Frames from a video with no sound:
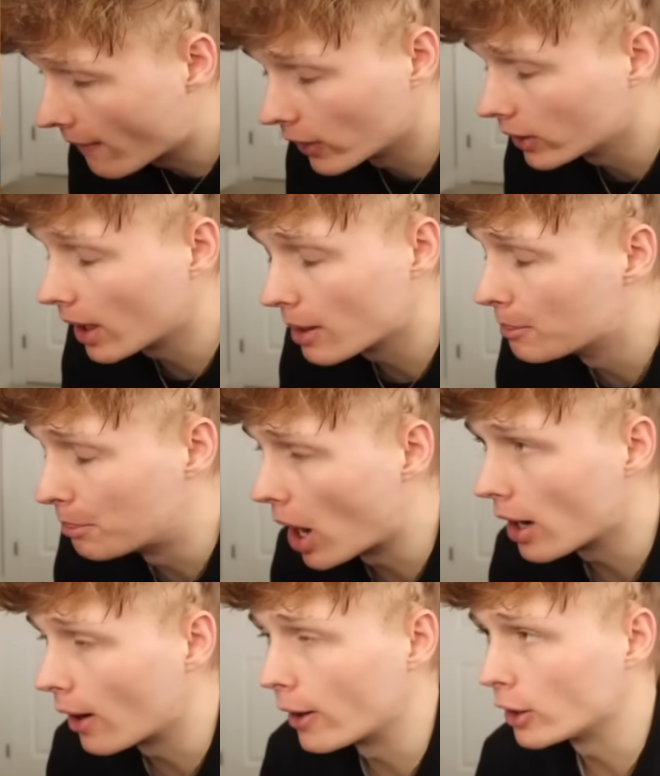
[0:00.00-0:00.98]
everything
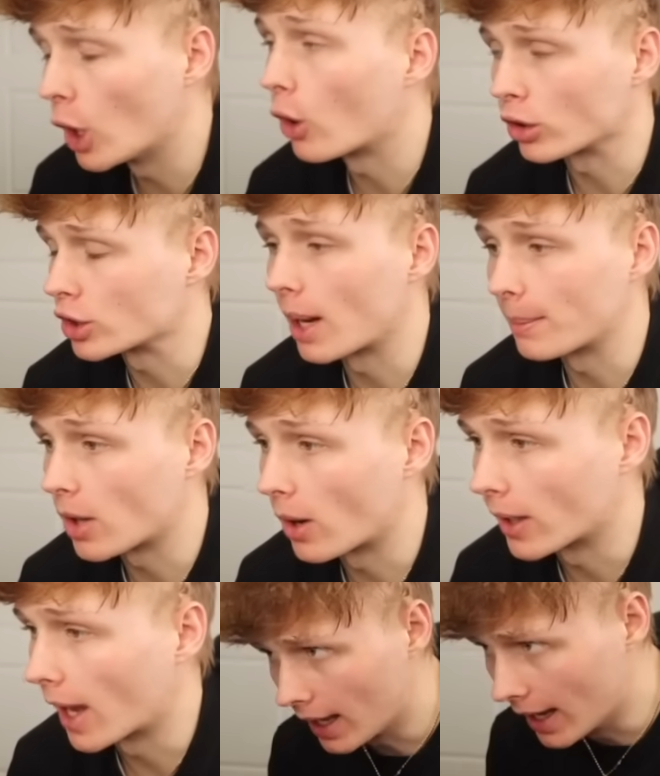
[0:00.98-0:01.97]
but a Euro
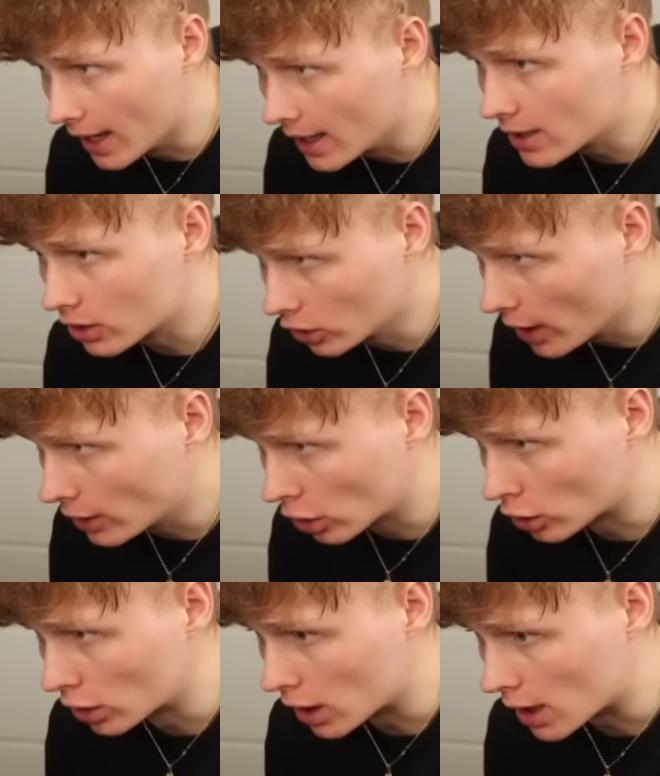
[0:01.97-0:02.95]
step. It is
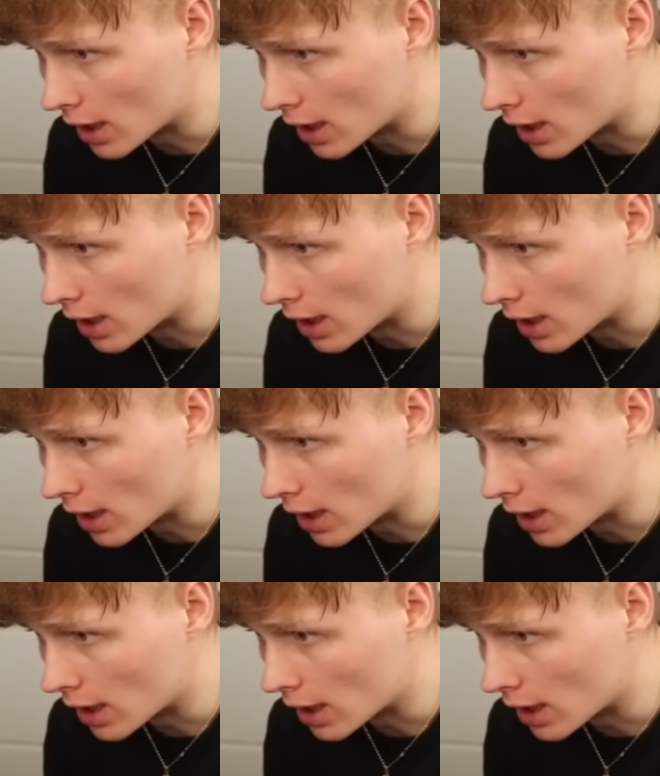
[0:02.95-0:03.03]
literally